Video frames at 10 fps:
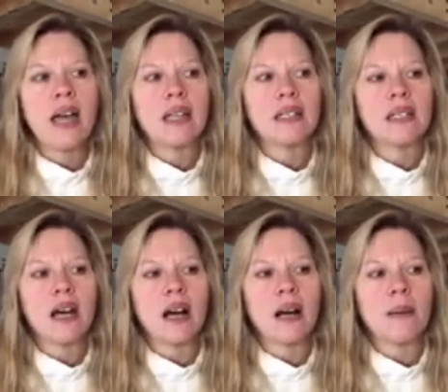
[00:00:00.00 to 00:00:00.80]
and
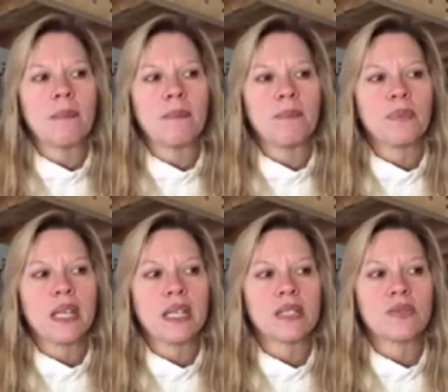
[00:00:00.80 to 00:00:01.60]
um,
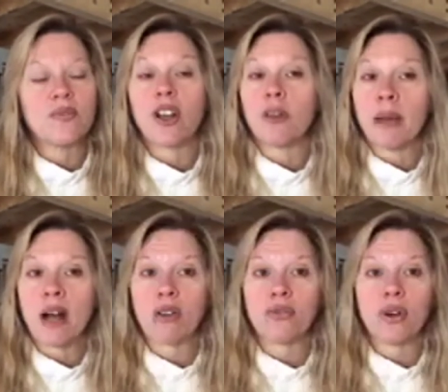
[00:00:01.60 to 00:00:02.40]
it is very
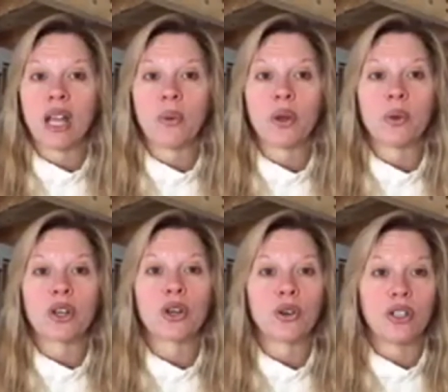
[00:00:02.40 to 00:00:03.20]
powerful and I want to
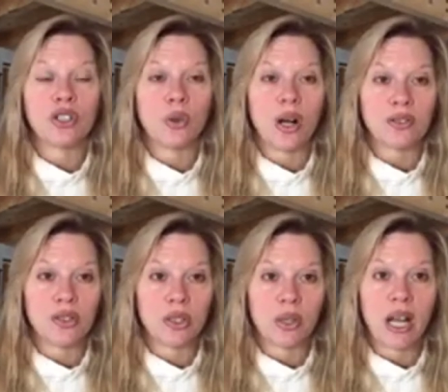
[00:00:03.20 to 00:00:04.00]
encourage you all
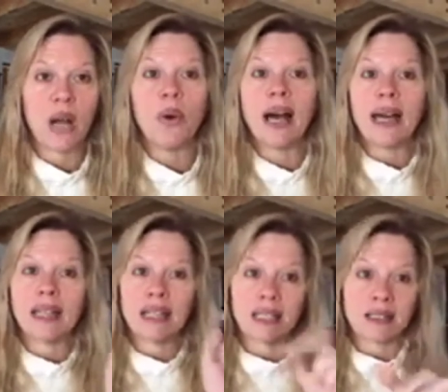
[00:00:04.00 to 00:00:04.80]
to do it. I will
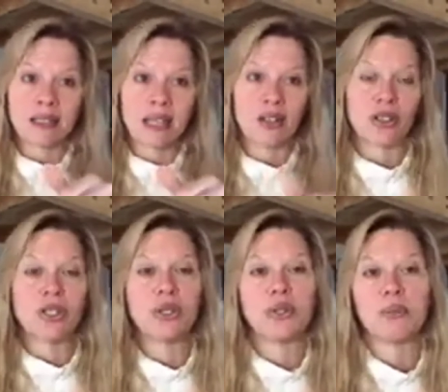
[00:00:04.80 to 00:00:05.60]
add links later
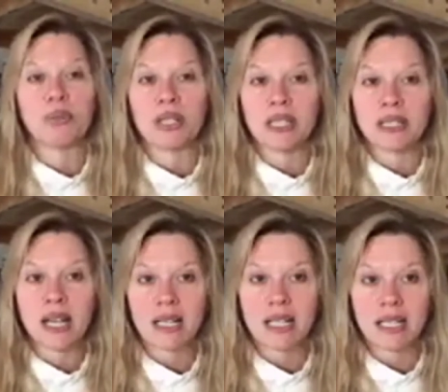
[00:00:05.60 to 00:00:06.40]
to the breathing
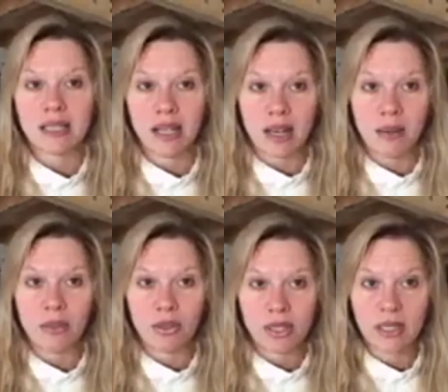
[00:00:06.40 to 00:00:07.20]
techniques that I
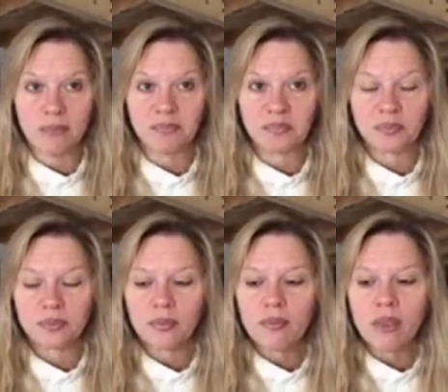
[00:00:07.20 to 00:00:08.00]
am using.
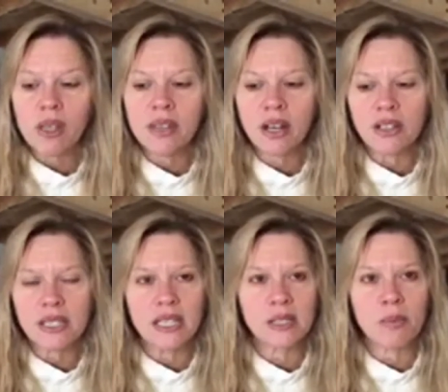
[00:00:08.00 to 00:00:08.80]
There
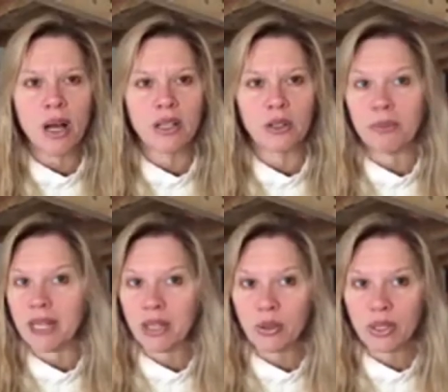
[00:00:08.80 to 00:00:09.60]
is a small little
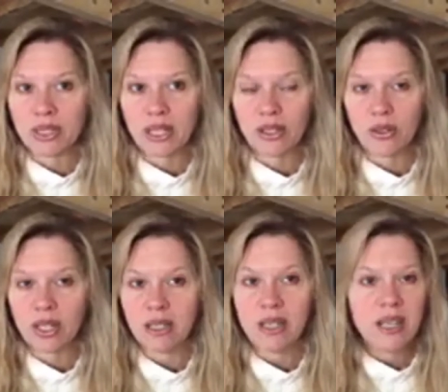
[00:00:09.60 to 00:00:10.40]
mini course that you
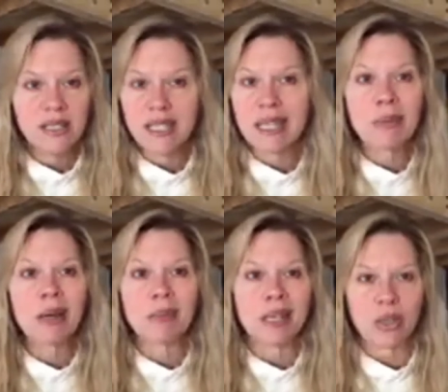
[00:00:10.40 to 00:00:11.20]
can, it's an
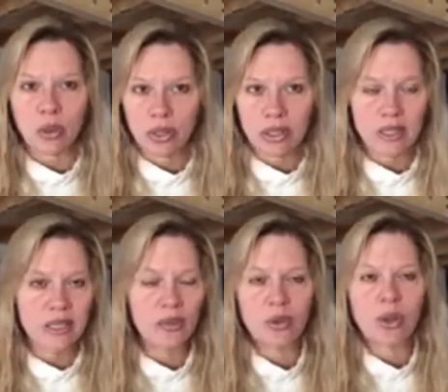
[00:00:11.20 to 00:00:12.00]
email mini course. It
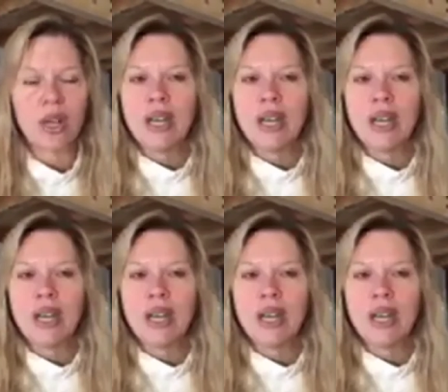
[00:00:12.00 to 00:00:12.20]
doesn't,